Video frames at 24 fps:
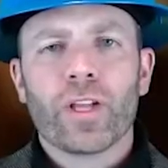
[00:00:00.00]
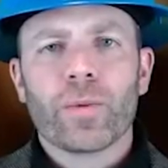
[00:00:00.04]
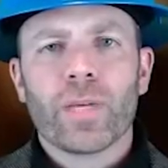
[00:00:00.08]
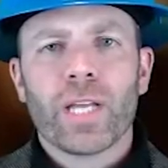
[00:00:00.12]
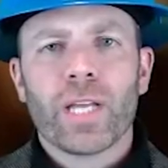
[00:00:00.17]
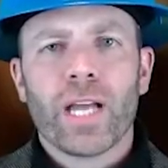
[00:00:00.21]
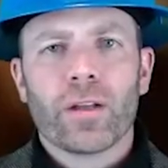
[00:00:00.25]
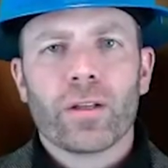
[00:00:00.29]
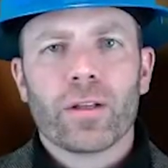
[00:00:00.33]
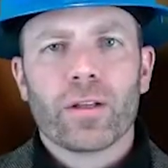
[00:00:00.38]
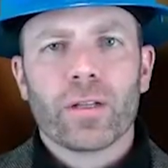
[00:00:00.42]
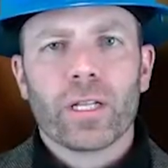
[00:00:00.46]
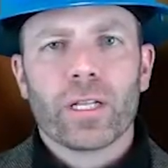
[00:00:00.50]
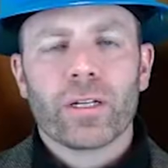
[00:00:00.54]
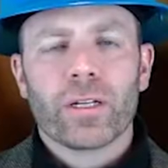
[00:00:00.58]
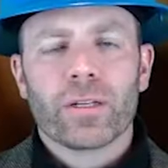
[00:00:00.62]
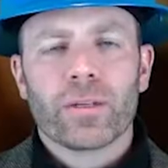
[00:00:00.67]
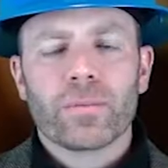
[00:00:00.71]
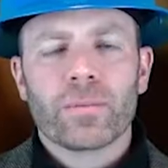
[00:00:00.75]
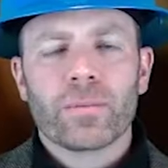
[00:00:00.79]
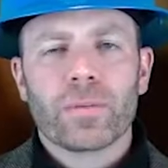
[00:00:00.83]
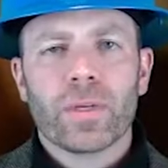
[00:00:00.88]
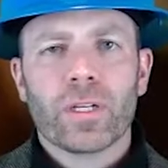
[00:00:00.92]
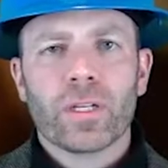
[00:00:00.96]
calculator.
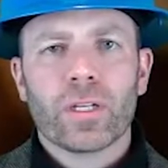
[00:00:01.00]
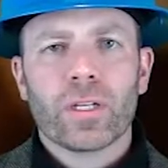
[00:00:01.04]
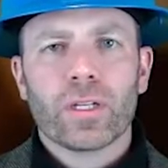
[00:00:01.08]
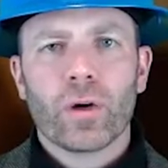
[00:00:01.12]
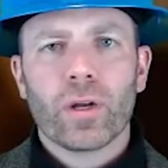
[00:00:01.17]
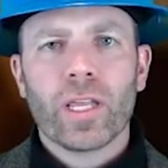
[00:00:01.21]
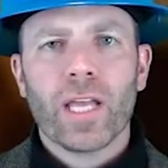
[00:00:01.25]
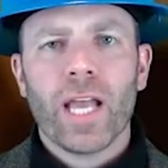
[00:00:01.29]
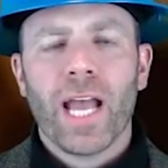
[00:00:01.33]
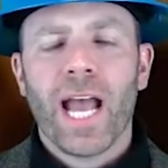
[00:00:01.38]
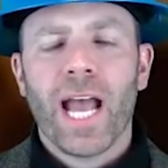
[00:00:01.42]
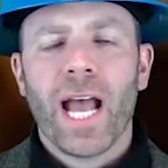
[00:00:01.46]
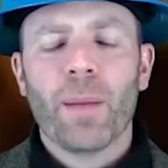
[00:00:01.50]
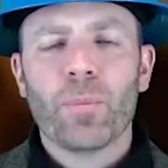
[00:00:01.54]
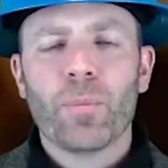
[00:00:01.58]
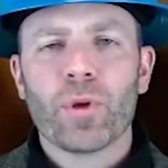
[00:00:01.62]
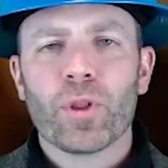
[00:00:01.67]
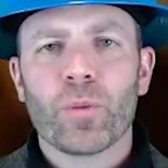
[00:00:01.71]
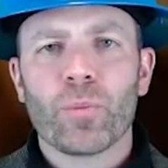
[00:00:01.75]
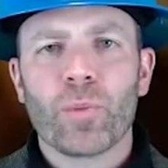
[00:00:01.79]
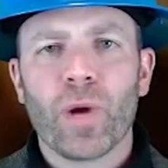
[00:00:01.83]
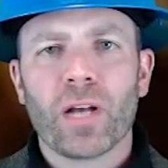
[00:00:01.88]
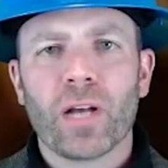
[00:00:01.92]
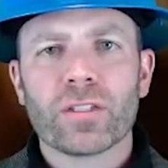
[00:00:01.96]
Go to the app or
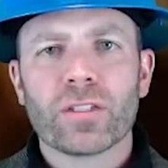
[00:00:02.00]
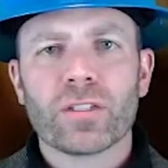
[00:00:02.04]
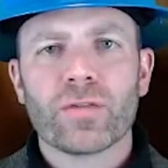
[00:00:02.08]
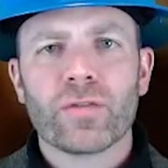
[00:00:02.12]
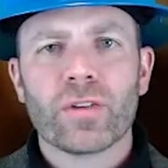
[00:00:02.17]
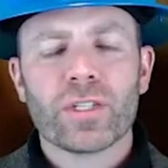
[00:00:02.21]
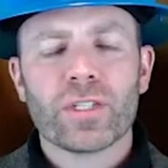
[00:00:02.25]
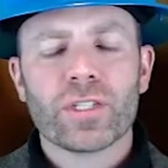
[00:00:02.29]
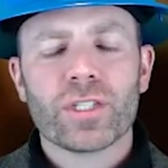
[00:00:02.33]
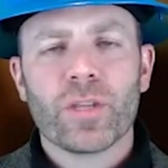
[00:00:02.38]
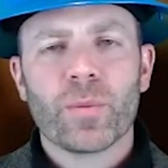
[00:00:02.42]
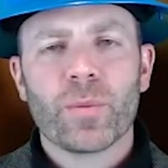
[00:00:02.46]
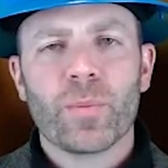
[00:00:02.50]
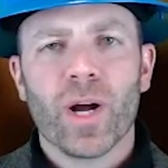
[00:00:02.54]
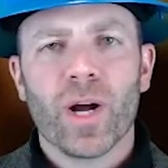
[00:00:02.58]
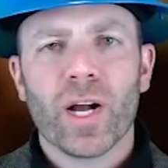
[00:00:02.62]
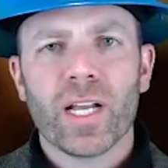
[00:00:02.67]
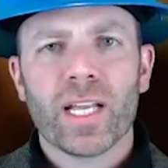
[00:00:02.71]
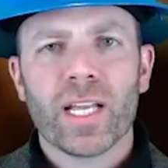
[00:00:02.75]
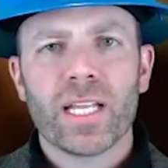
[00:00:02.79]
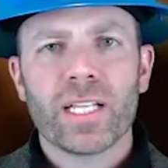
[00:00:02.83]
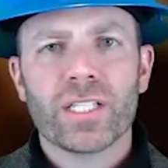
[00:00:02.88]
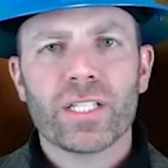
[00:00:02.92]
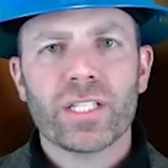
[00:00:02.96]
the browser version of the
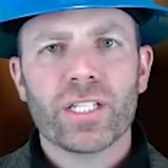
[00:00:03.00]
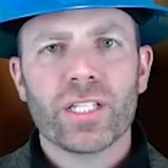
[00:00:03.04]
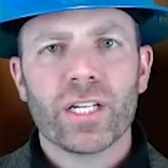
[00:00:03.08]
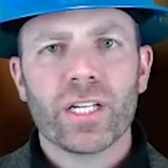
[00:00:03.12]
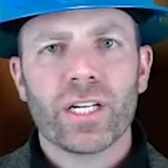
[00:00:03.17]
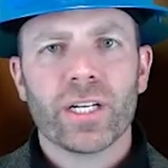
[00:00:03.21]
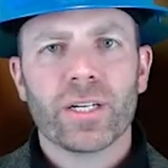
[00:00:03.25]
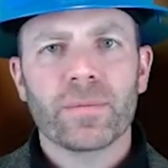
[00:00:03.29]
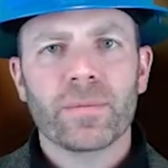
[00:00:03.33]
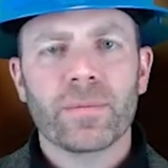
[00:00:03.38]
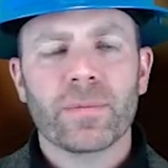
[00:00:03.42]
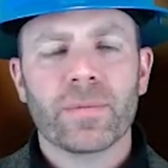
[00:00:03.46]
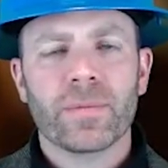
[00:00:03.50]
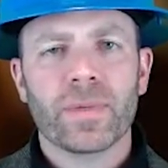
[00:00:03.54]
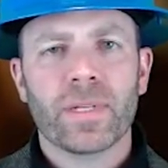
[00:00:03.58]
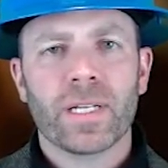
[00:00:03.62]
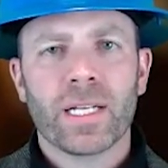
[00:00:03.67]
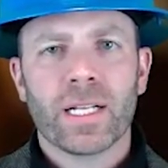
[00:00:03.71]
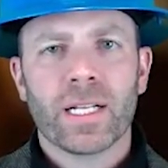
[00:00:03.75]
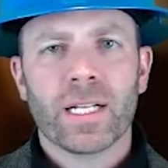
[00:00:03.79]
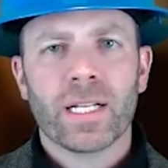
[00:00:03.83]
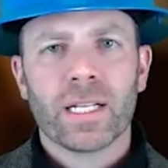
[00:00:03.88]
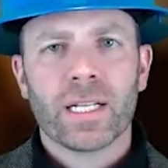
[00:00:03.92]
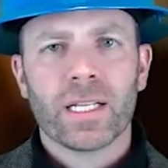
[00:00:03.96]
Pocket Engineer,
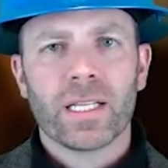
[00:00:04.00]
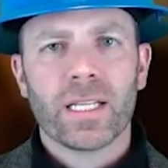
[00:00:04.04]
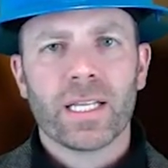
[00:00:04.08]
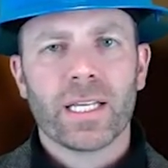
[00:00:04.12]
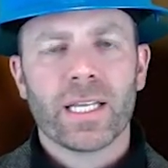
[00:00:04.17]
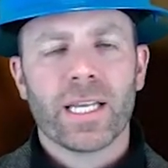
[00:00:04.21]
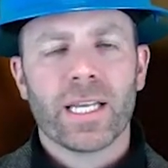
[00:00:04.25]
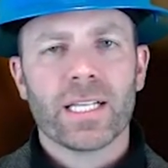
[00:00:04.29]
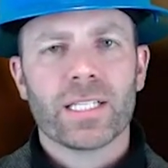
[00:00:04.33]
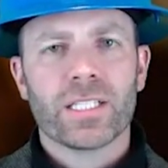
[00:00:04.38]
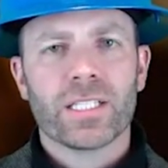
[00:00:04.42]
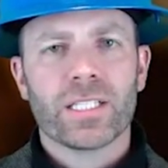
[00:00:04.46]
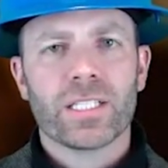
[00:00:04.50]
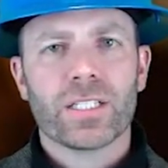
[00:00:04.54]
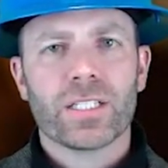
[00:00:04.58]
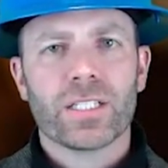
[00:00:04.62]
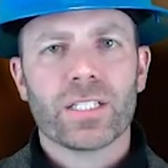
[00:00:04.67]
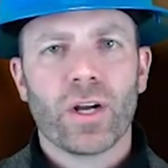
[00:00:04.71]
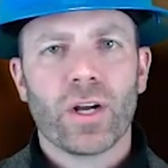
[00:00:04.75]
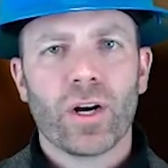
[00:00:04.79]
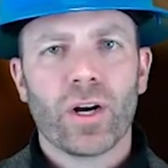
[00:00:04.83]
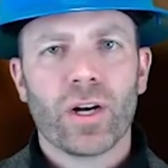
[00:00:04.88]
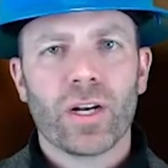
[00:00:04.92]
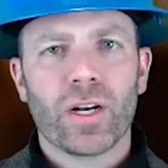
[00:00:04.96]
click Get Started,